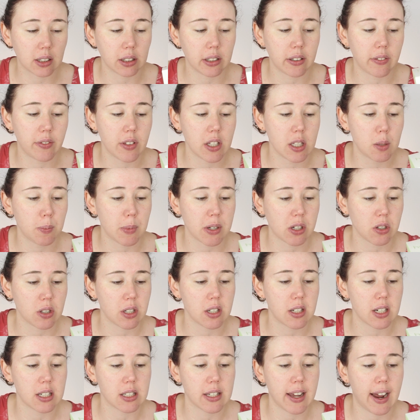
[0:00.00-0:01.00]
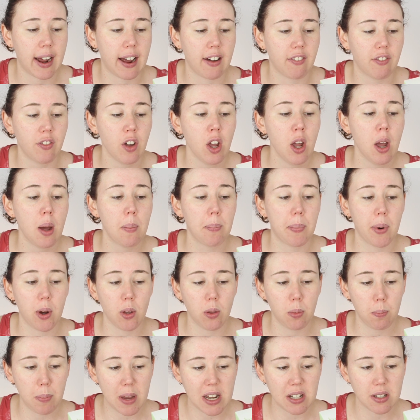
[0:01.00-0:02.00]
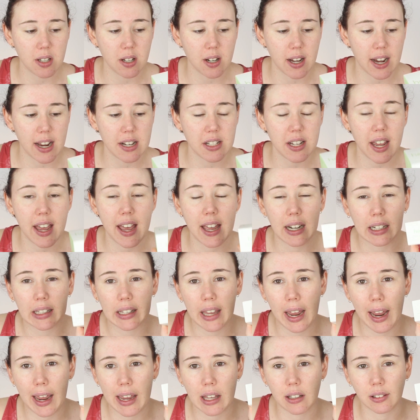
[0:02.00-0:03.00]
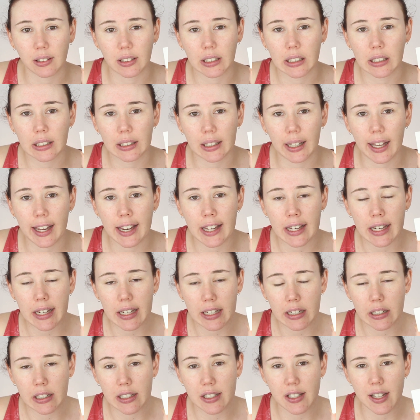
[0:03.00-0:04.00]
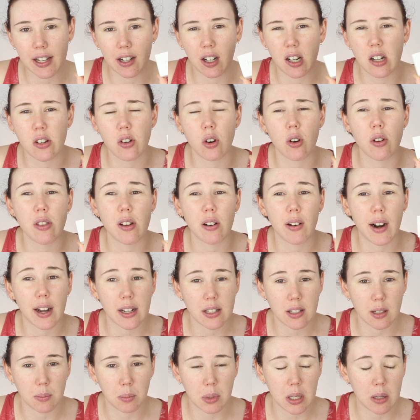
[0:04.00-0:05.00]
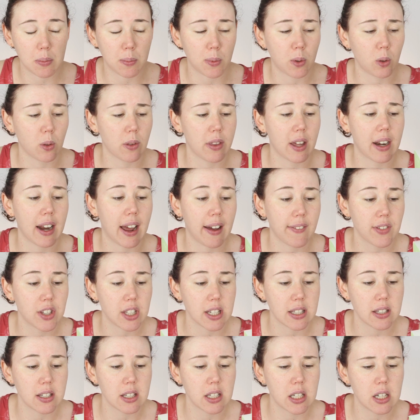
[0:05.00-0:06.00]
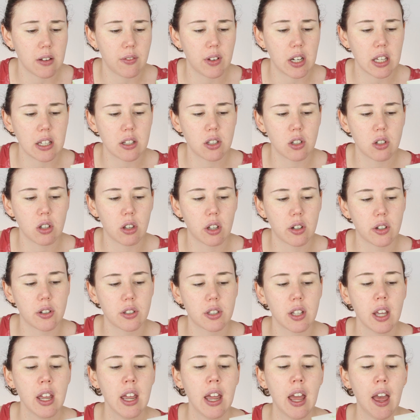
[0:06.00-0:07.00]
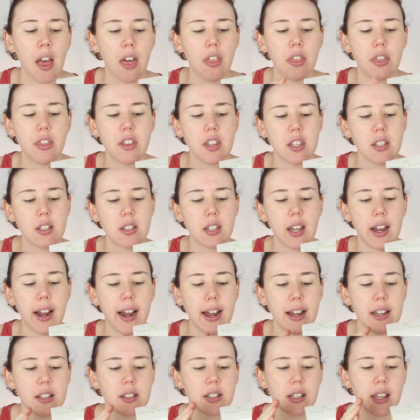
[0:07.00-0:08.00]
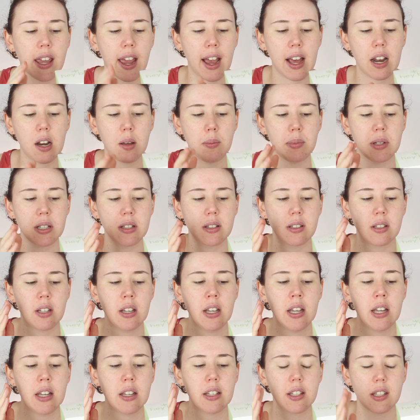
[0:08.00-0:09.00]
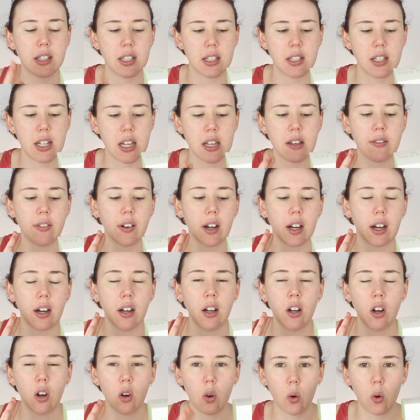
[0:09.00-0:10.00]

clear of this because it does have both bentonite and kaolin clay in it. And I know there are some people that have sensitivities to those. This has cannabis sativa